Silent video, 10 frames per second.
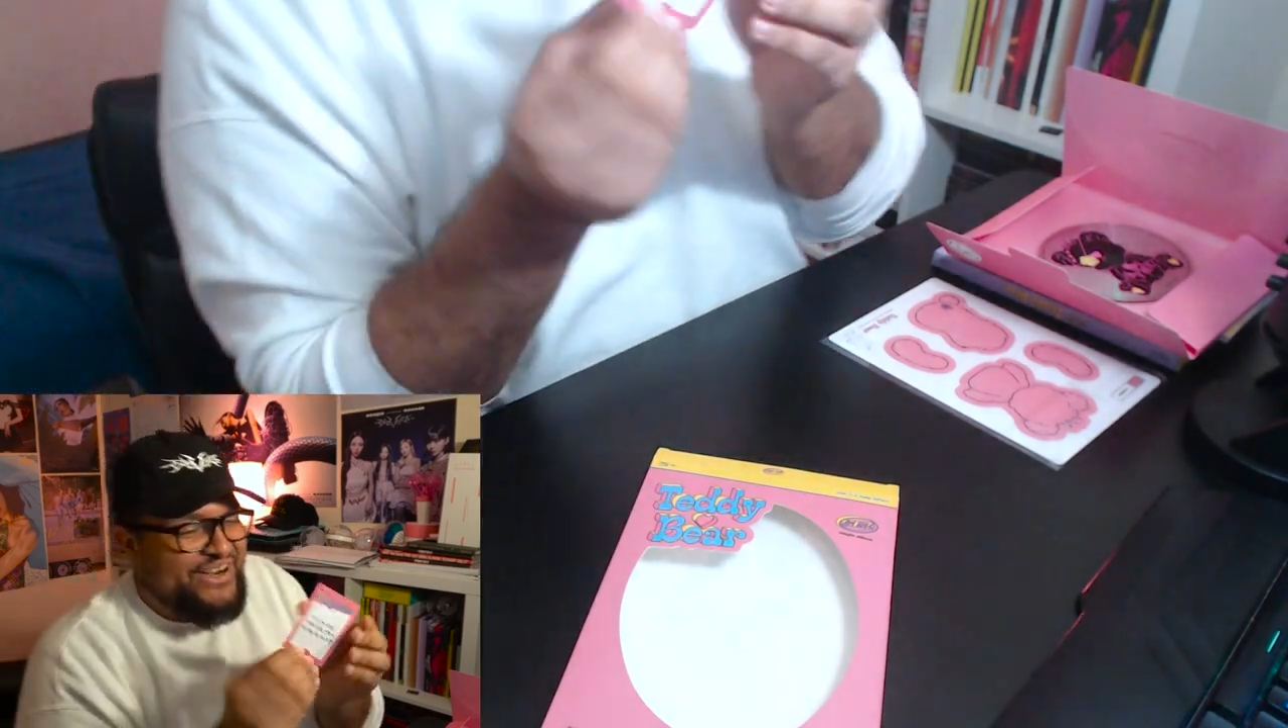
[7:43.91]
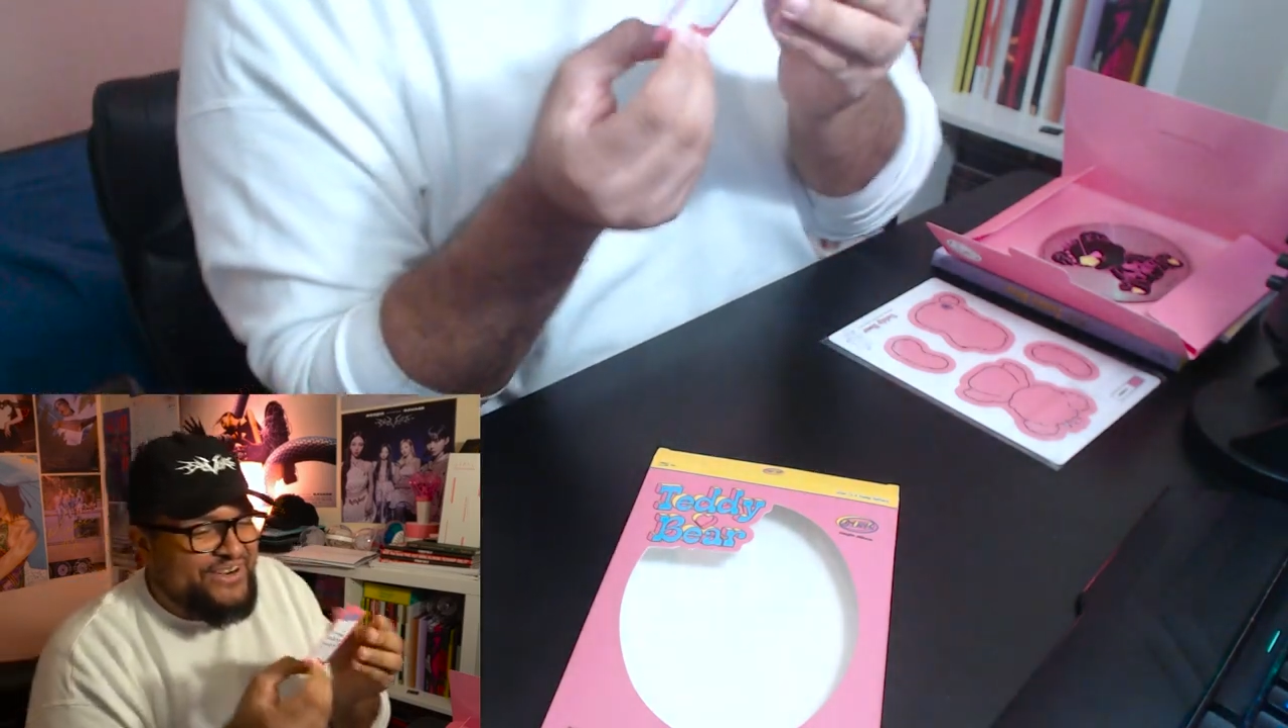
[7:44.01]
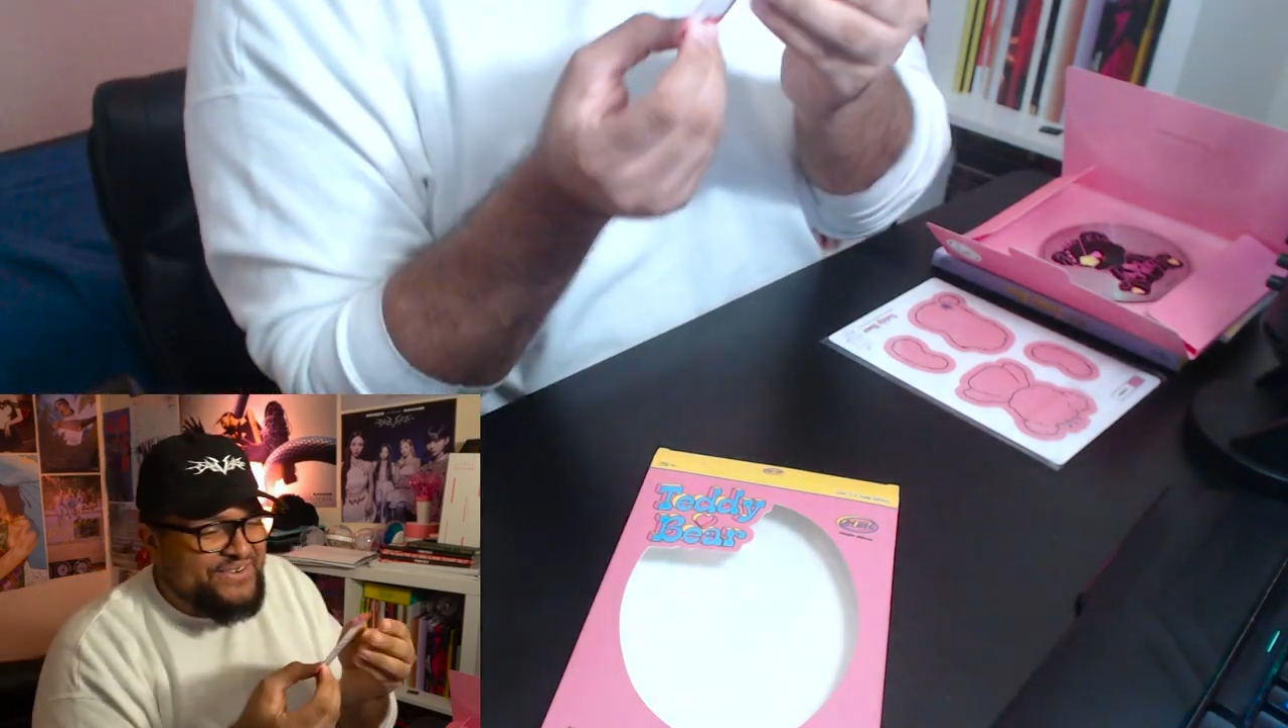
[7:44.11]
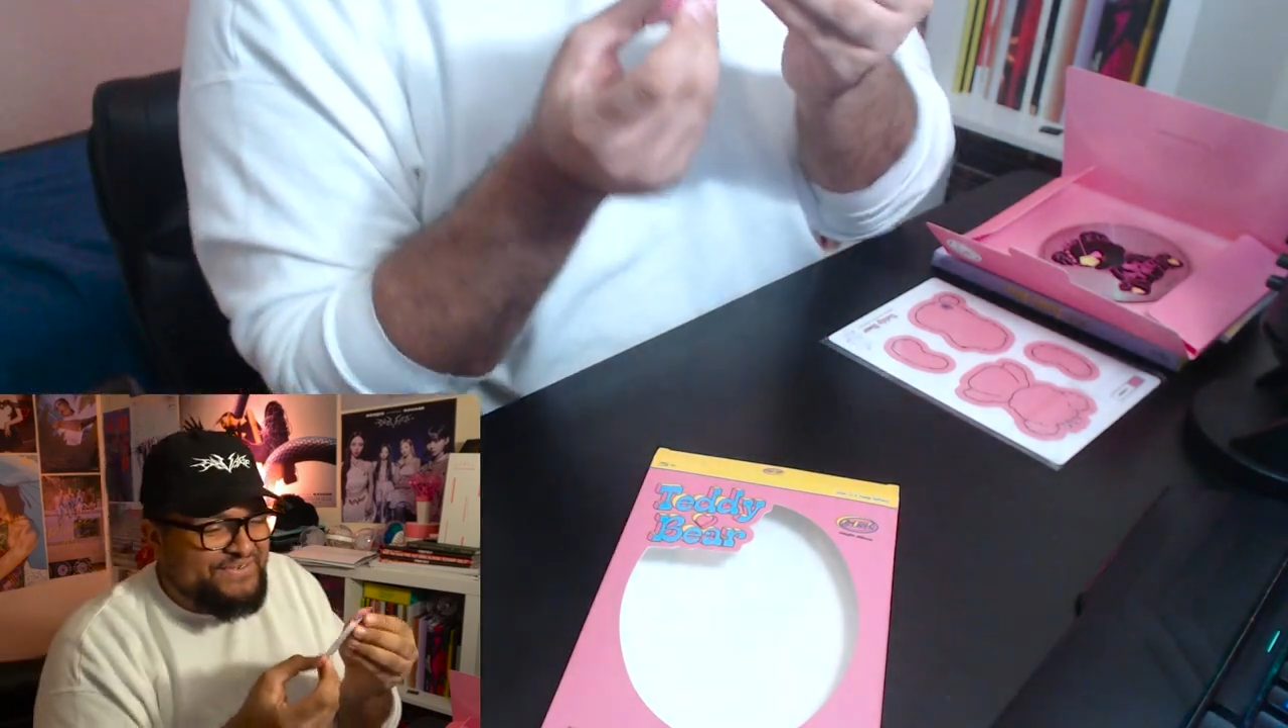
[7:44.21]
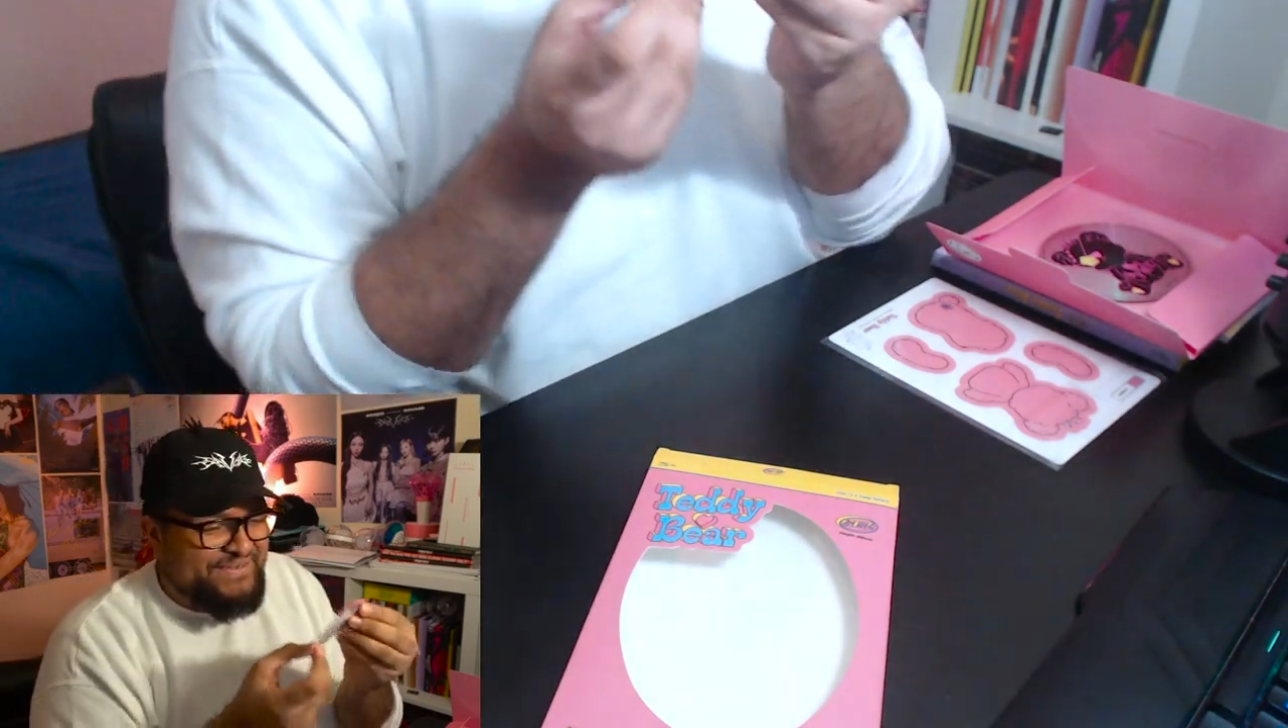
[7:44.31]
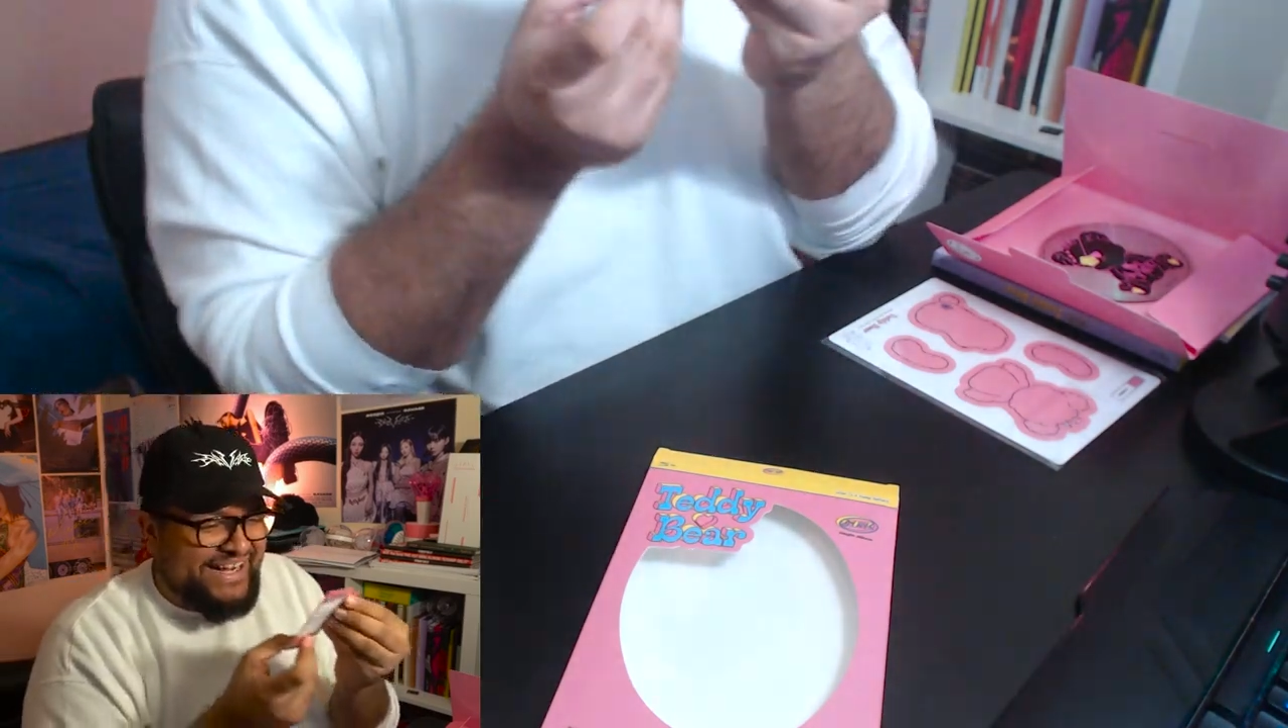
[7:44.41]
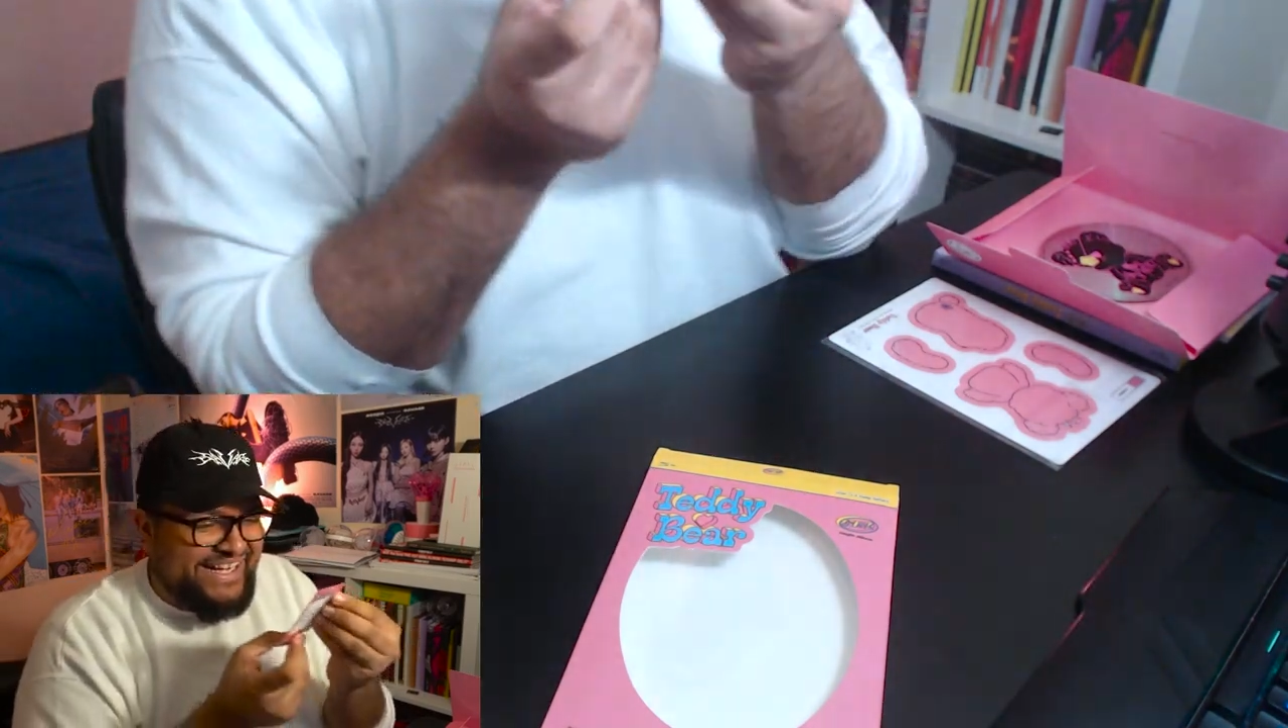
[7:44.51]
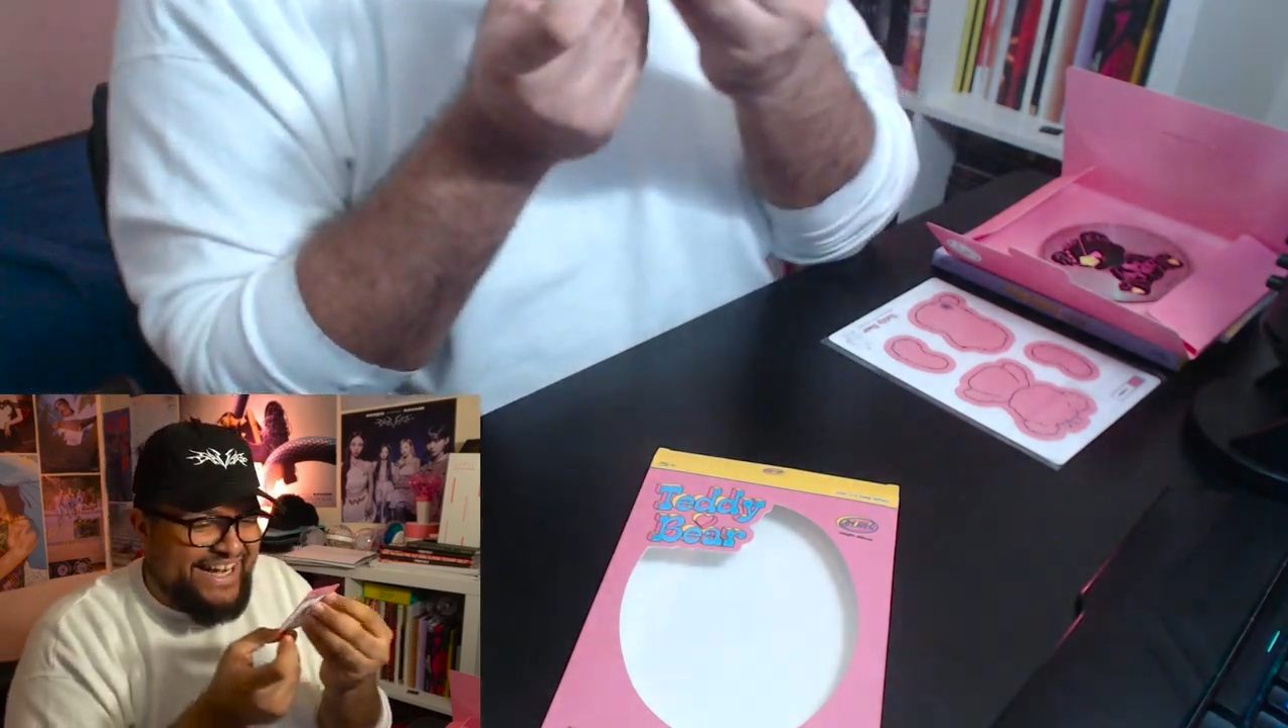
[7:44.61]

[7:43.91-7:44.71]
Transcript: Oh, my